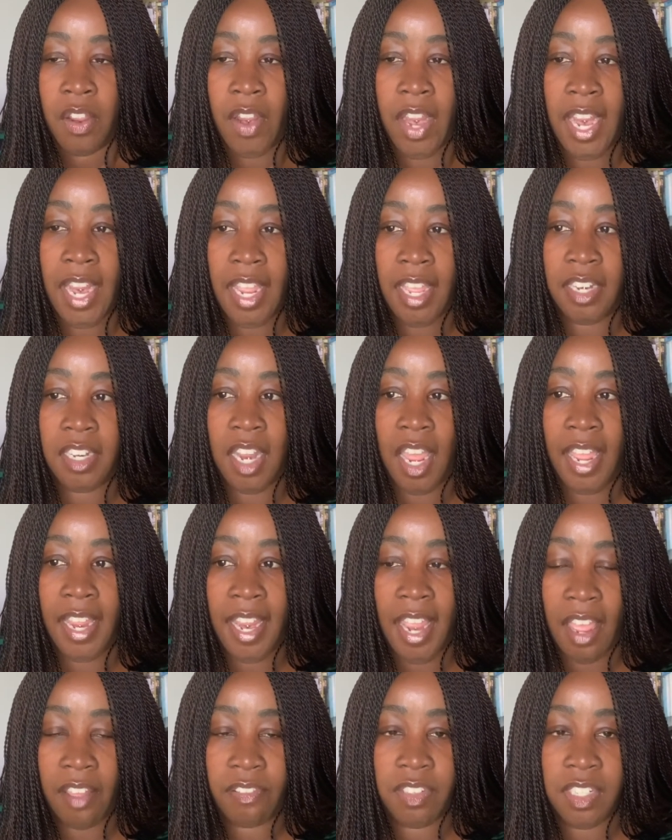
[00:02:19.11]
And I
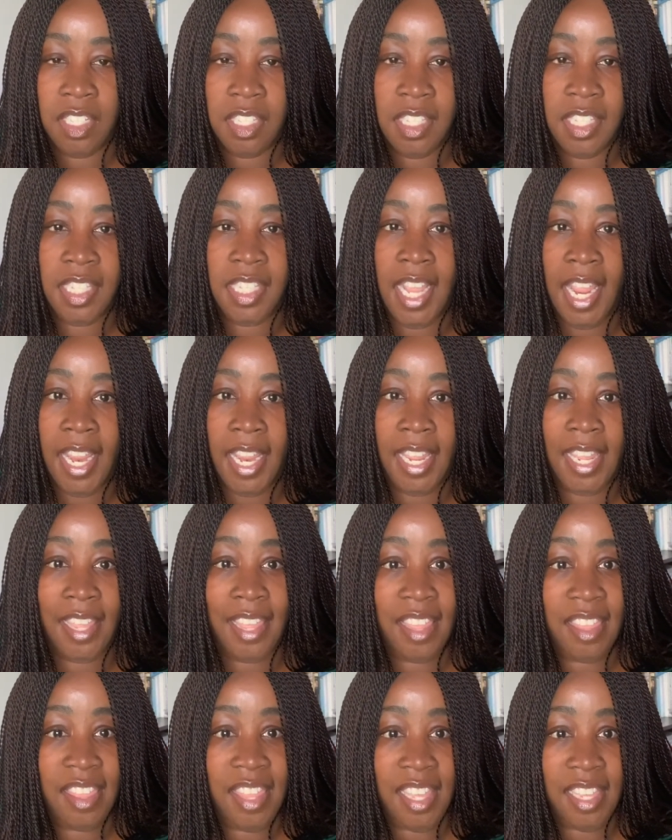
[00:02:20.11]
have to say
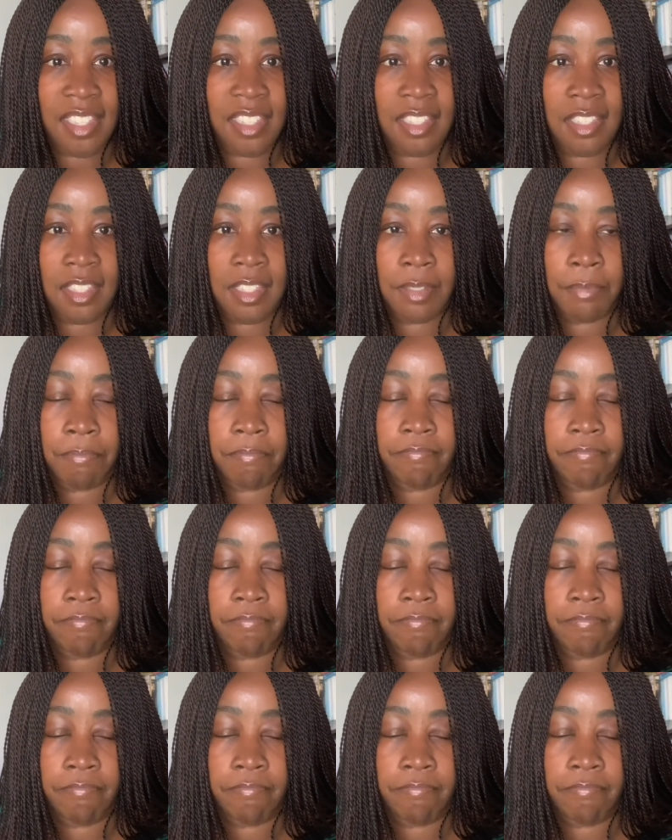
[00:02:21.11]
this,